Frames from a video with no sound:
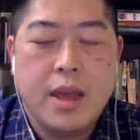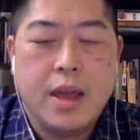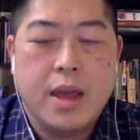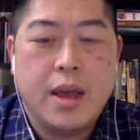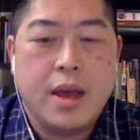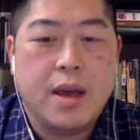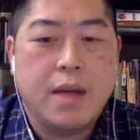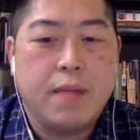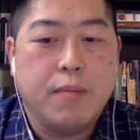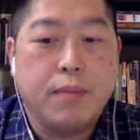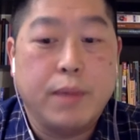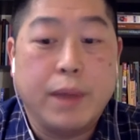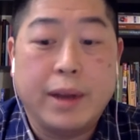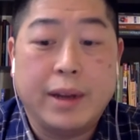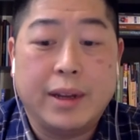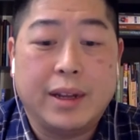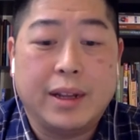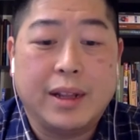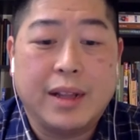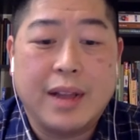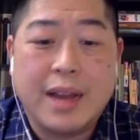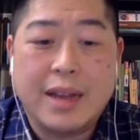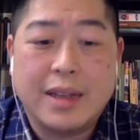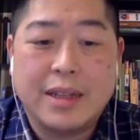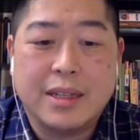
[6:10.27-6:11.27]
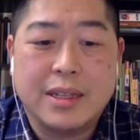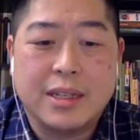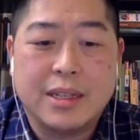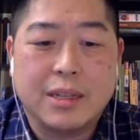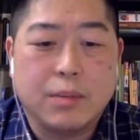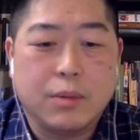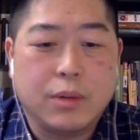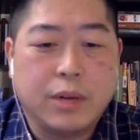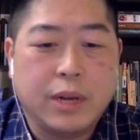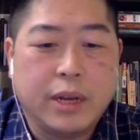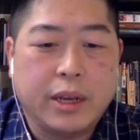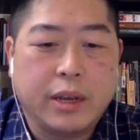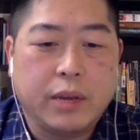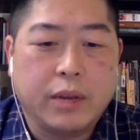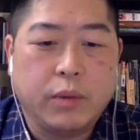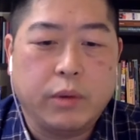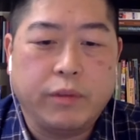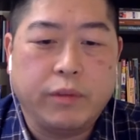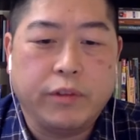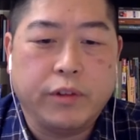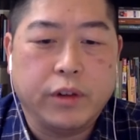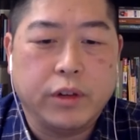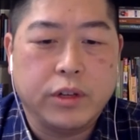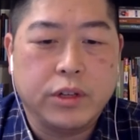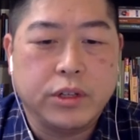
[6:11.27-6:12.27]
Uh, Brandon Glass is someone I can
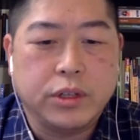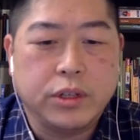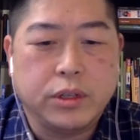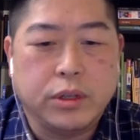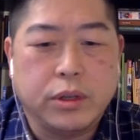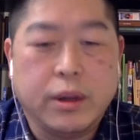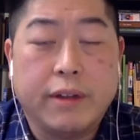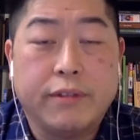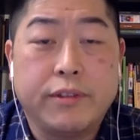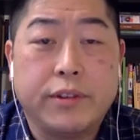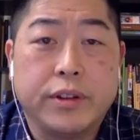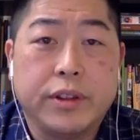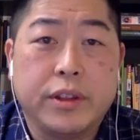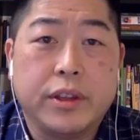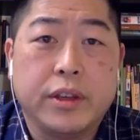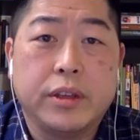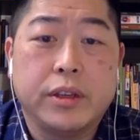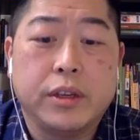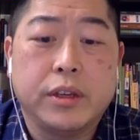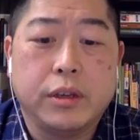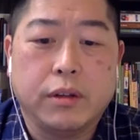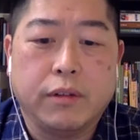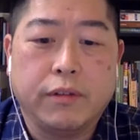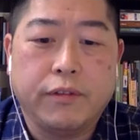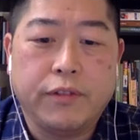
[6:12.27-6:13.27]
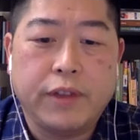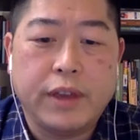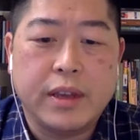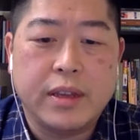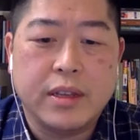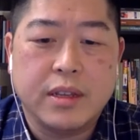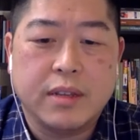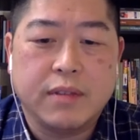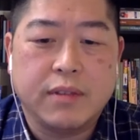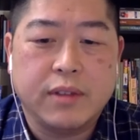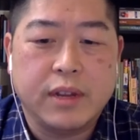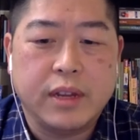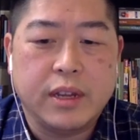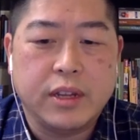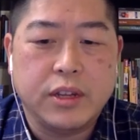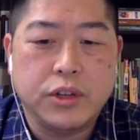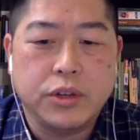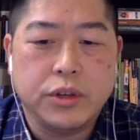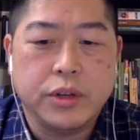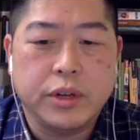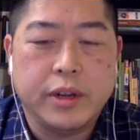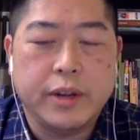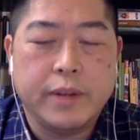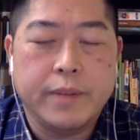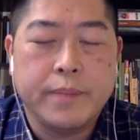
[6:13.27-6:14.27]
refer to after the acute phase of an
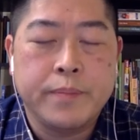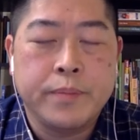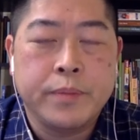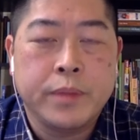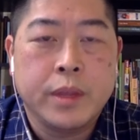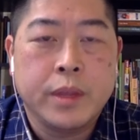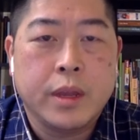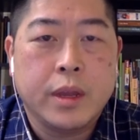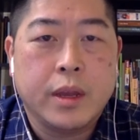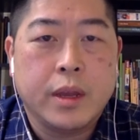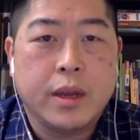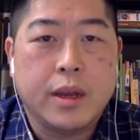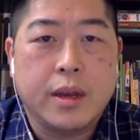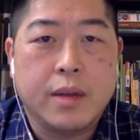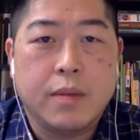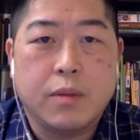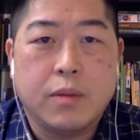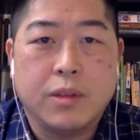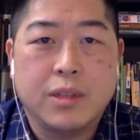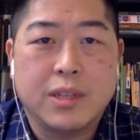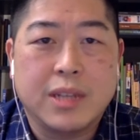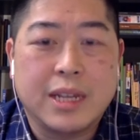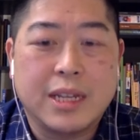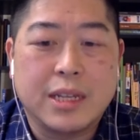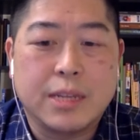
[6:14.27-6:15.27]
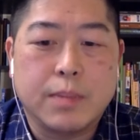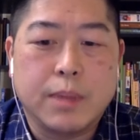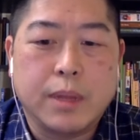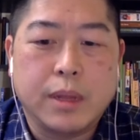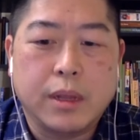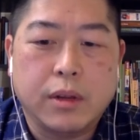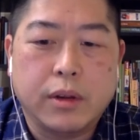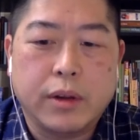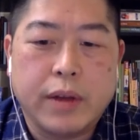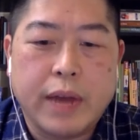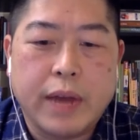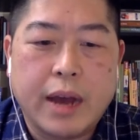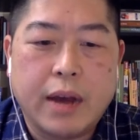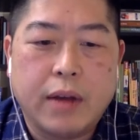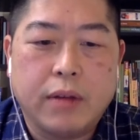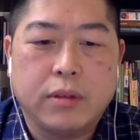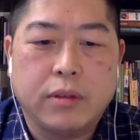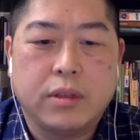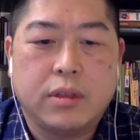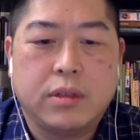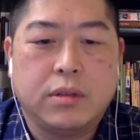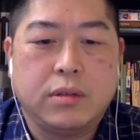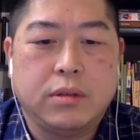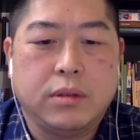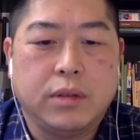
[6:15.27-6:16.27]
injury. Um, once that's mellowed out,
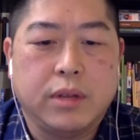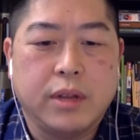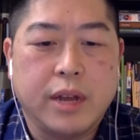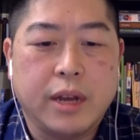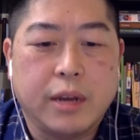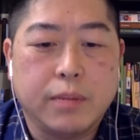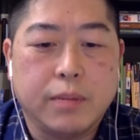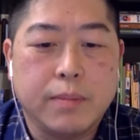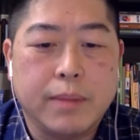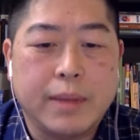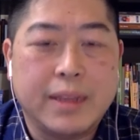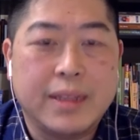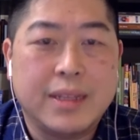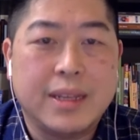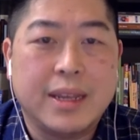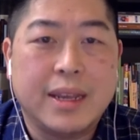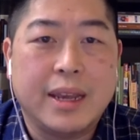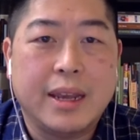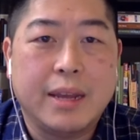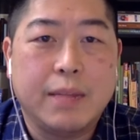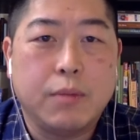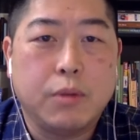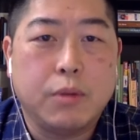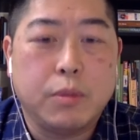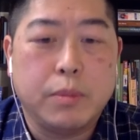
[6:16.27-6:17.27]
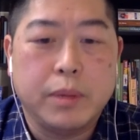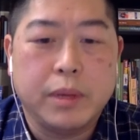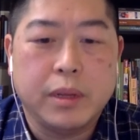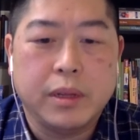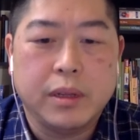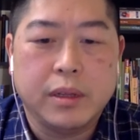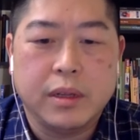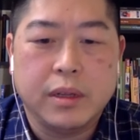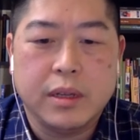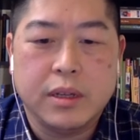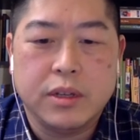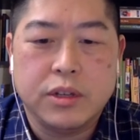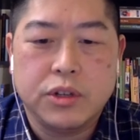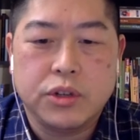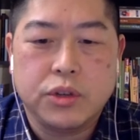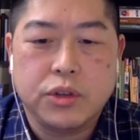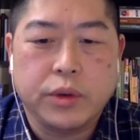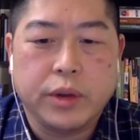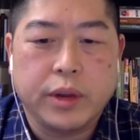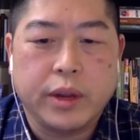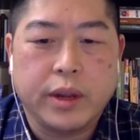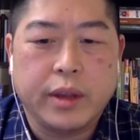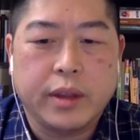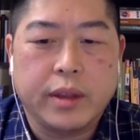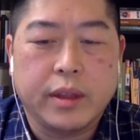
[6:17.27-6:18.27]
who can help maintain mobility,
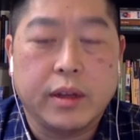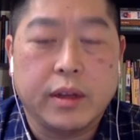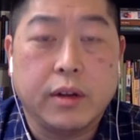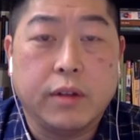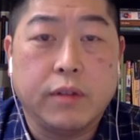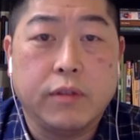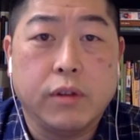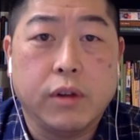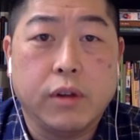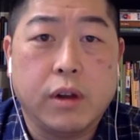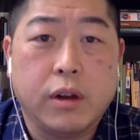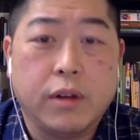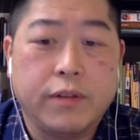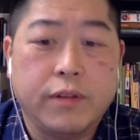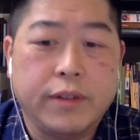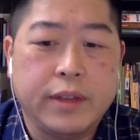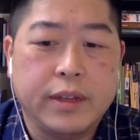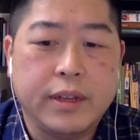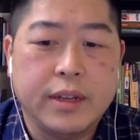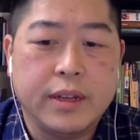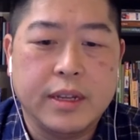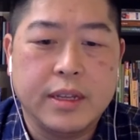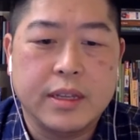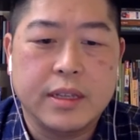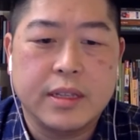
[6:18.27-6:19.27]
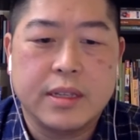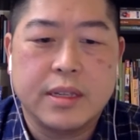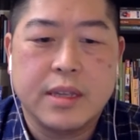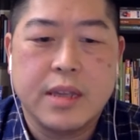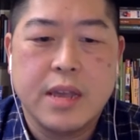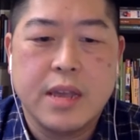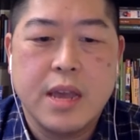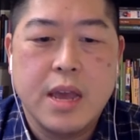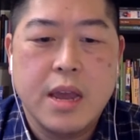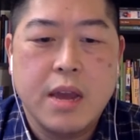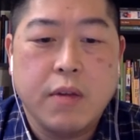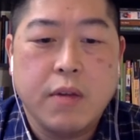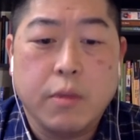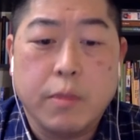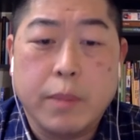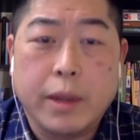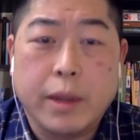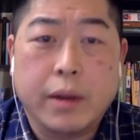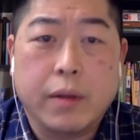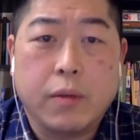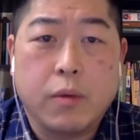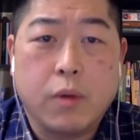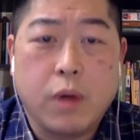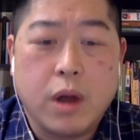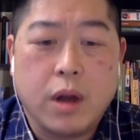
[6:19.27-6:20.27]
strength, and overall fitness.
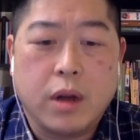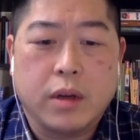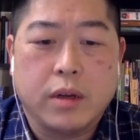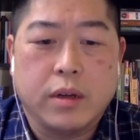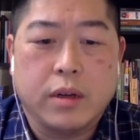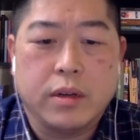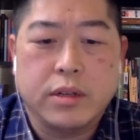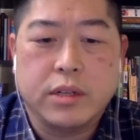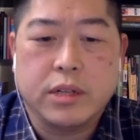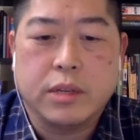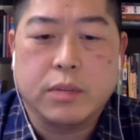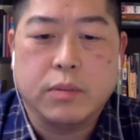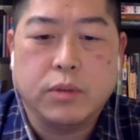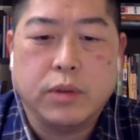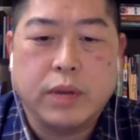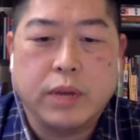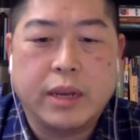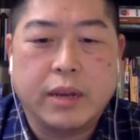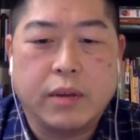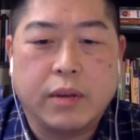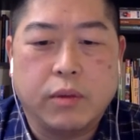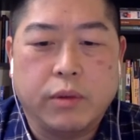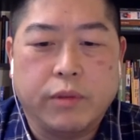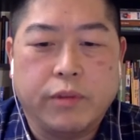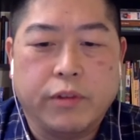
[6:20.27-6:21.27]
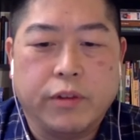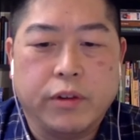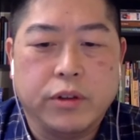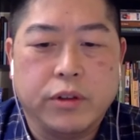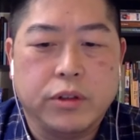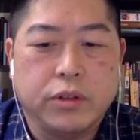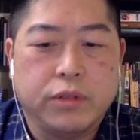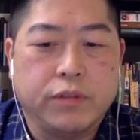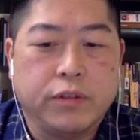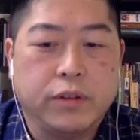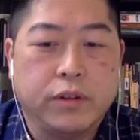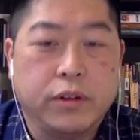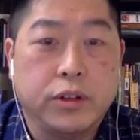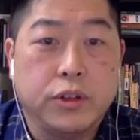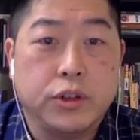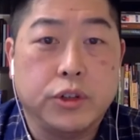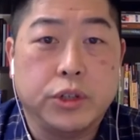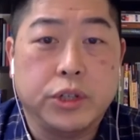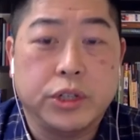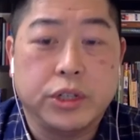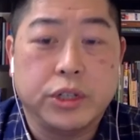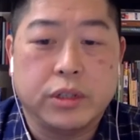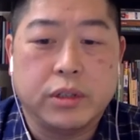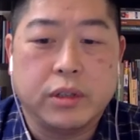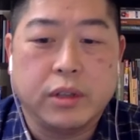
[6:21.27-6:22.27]
Rebecca Walker, someone I can refer to for
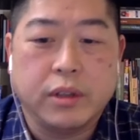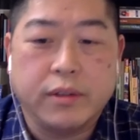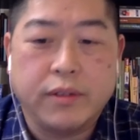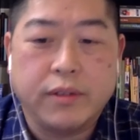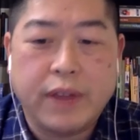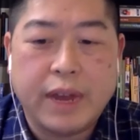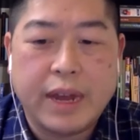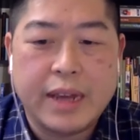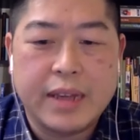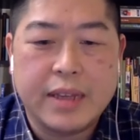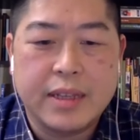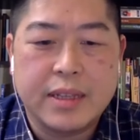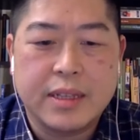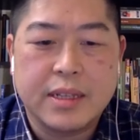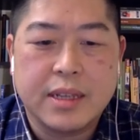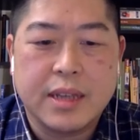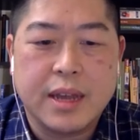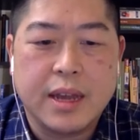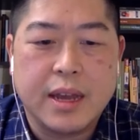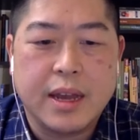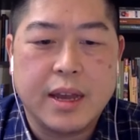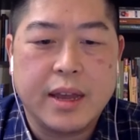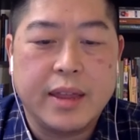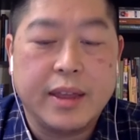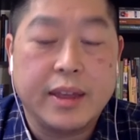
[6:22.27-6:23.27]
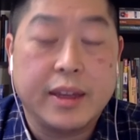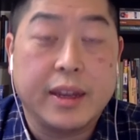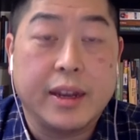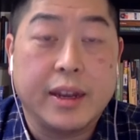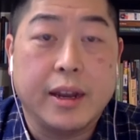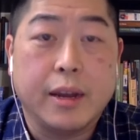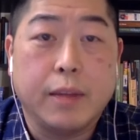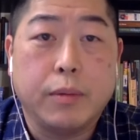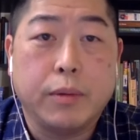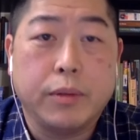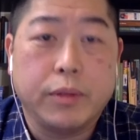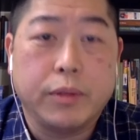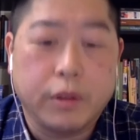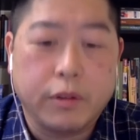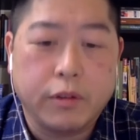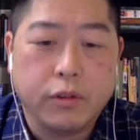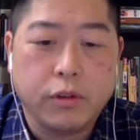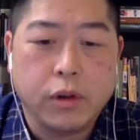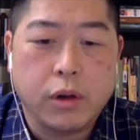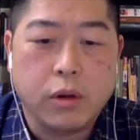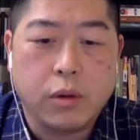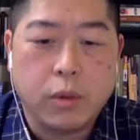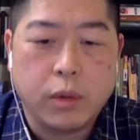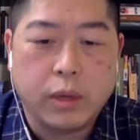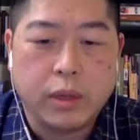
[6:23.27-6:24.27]
nutritional advice uh, and that can help with
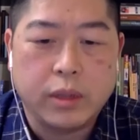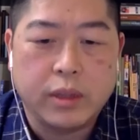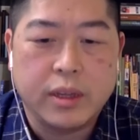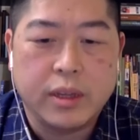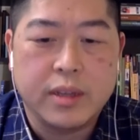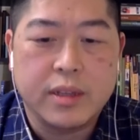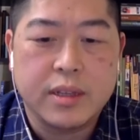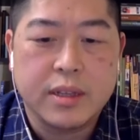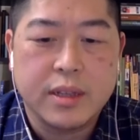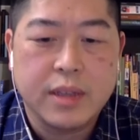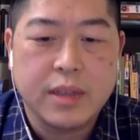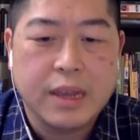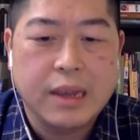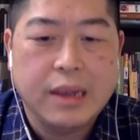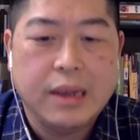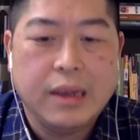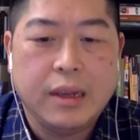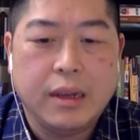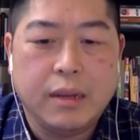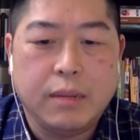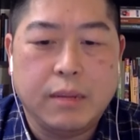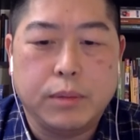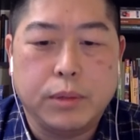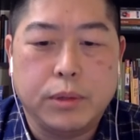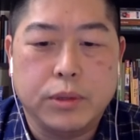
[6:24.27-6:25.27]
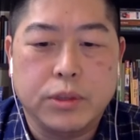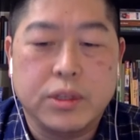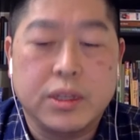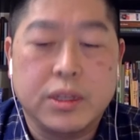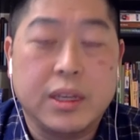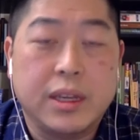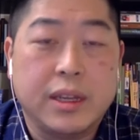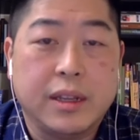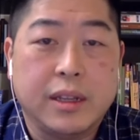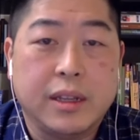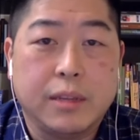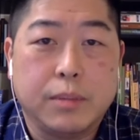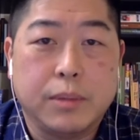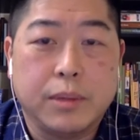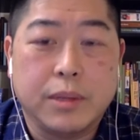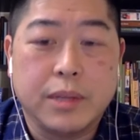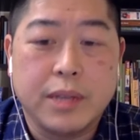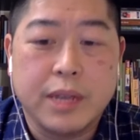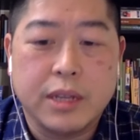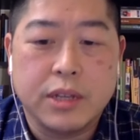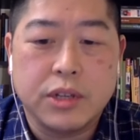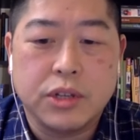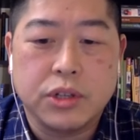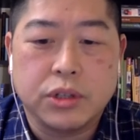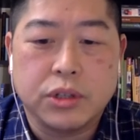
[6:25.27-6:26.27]
overall wellness and boost healing
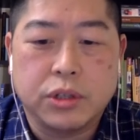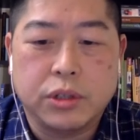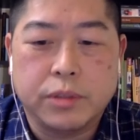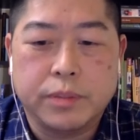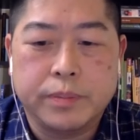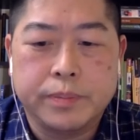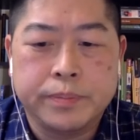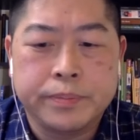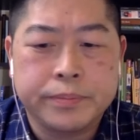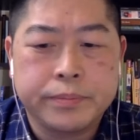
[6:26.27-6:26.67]
potential.